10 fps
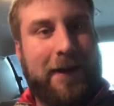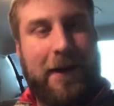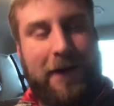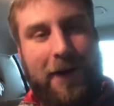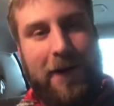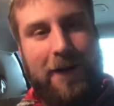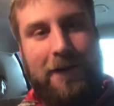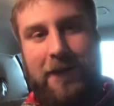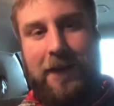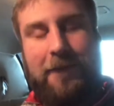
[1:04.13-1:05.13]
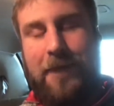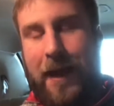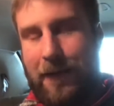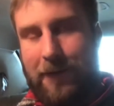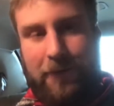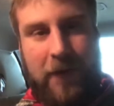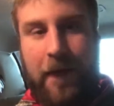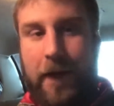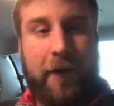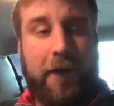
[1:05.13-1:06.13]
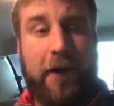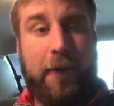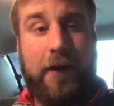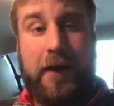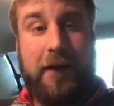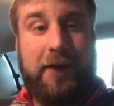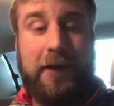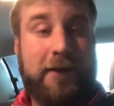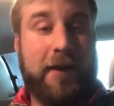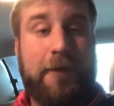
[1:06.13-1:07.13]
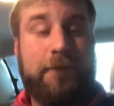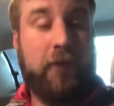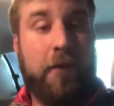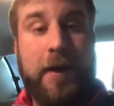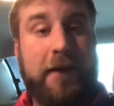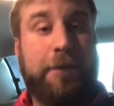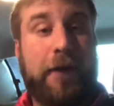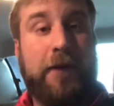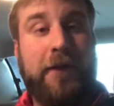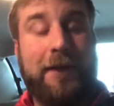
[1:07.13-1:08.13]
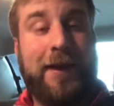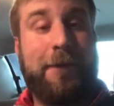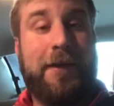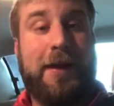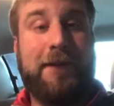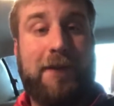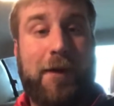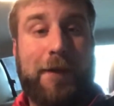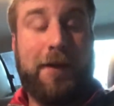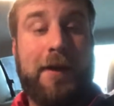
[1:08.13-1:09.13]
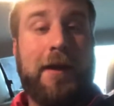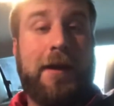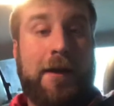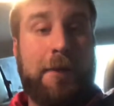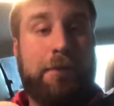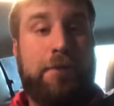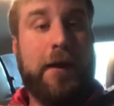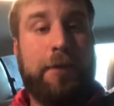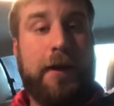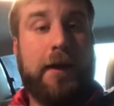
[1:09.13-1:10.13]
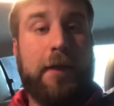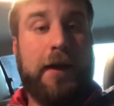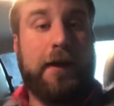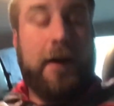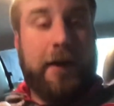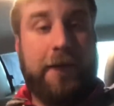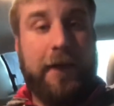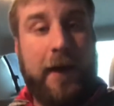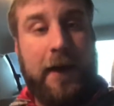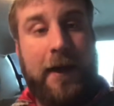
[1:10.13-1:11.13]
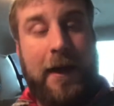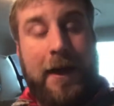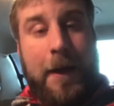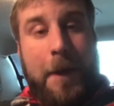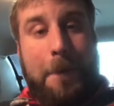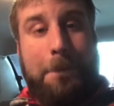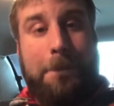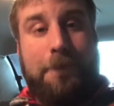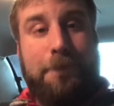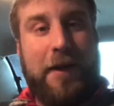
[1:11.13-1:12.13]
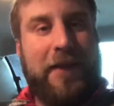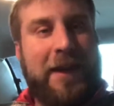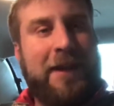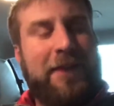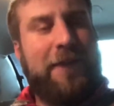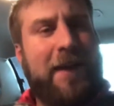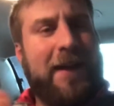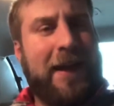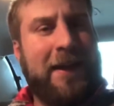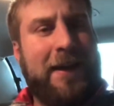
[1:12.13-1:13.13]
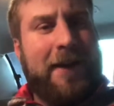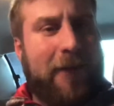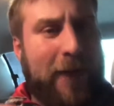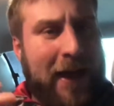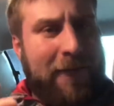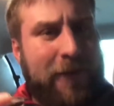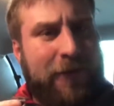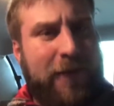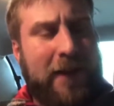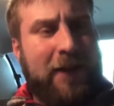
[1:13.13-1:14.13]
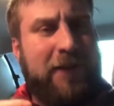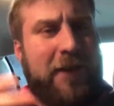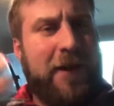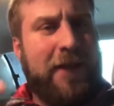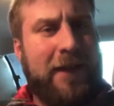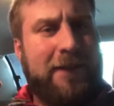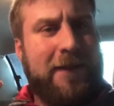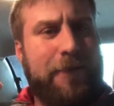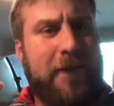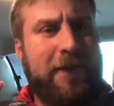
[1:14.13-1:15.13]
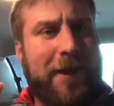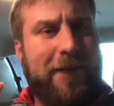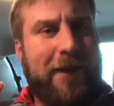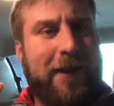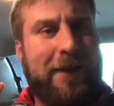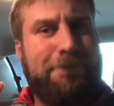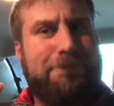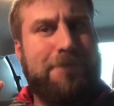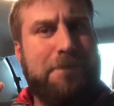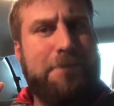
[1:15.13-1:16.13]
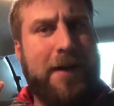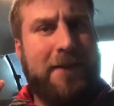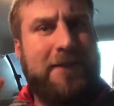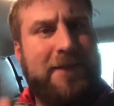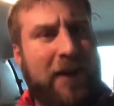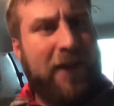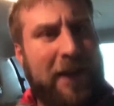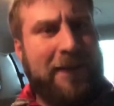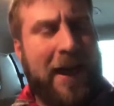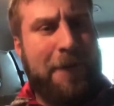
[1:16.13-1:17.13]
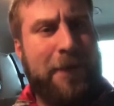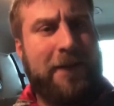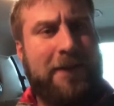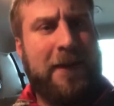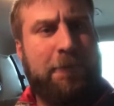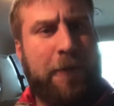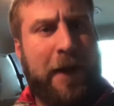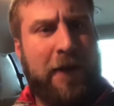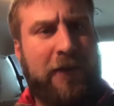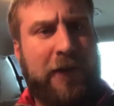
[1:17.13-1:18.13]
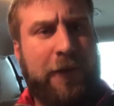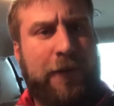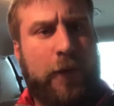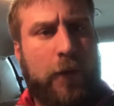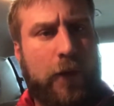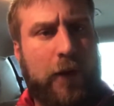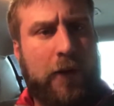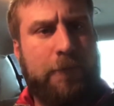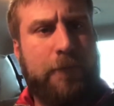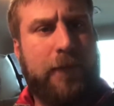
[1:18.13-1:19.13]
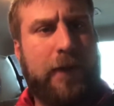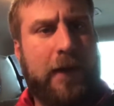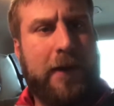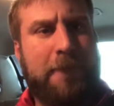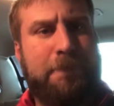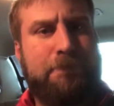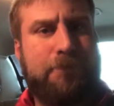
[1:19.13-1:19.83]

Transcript: Conner art, and I love her artwork, and she's a tremendous person on top of that, so I'm a big Amanda Conner fan. But then at the very end of it, we have this fun issue, and then something very, very serious happens that prepares you for the